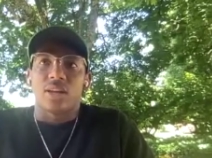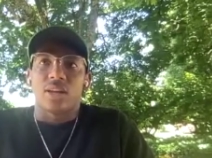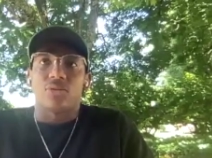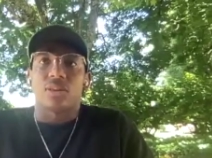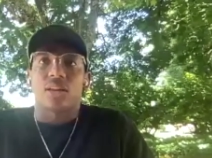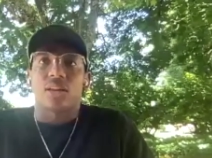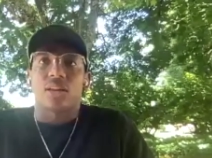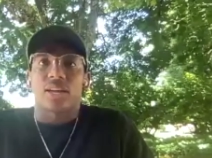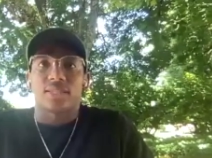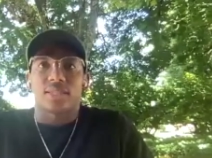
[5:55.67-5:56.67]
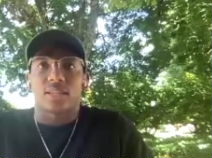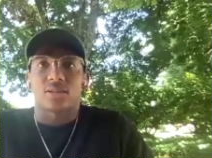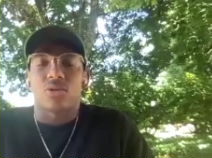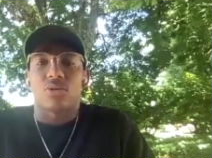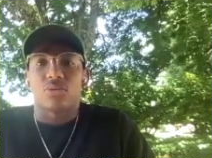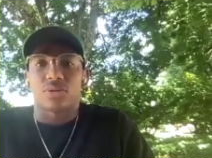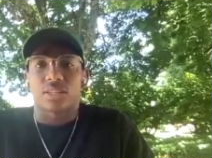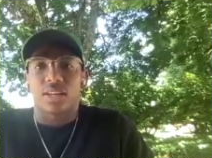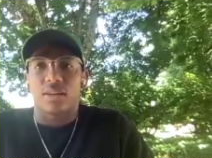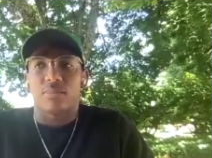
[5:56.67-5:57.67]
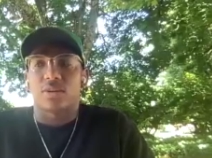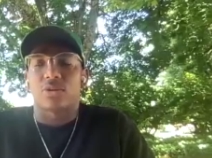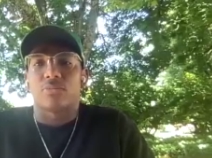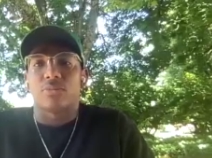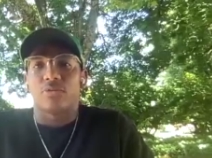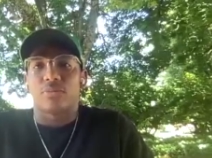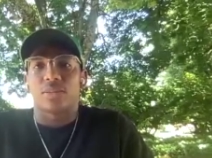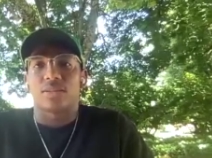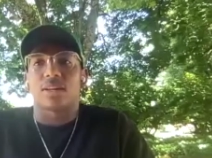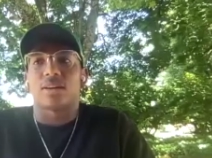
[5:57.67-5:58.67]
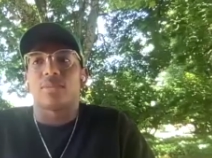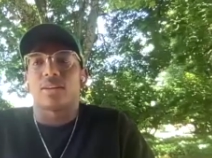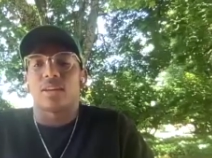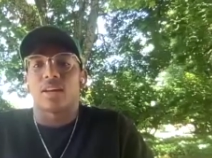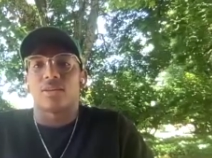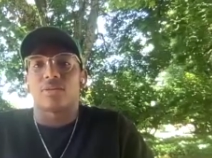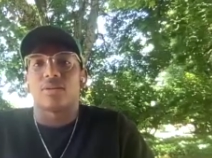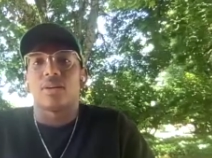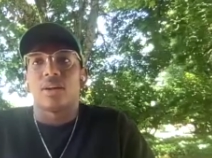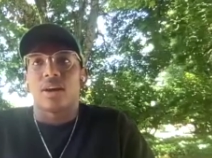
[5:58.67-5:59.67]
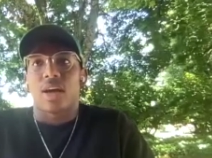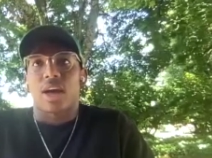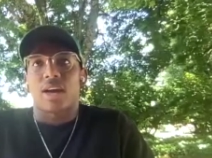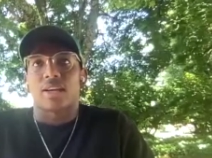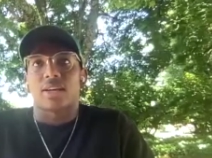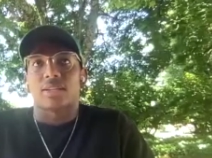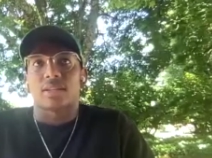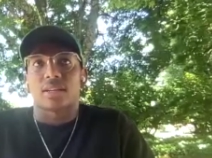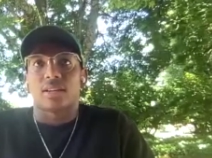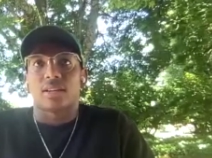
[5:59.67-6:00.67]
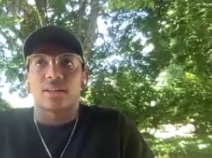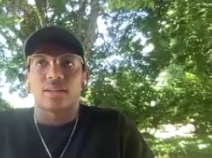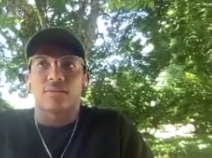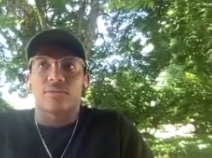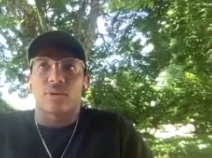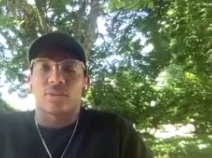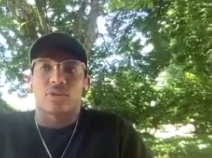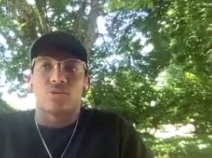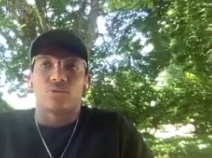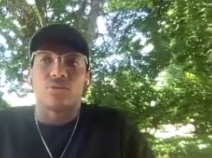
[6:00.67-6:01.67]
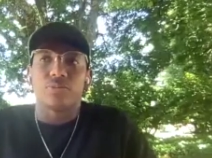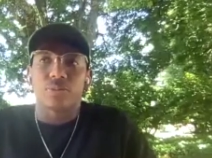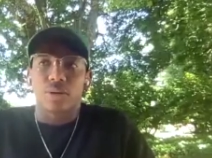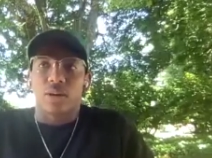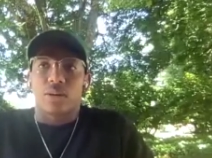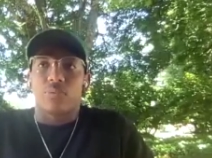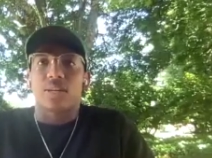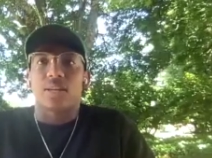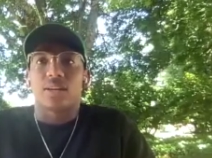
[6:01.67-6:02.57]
utilize this whole statement or movement to come together as a collective or as a group, we can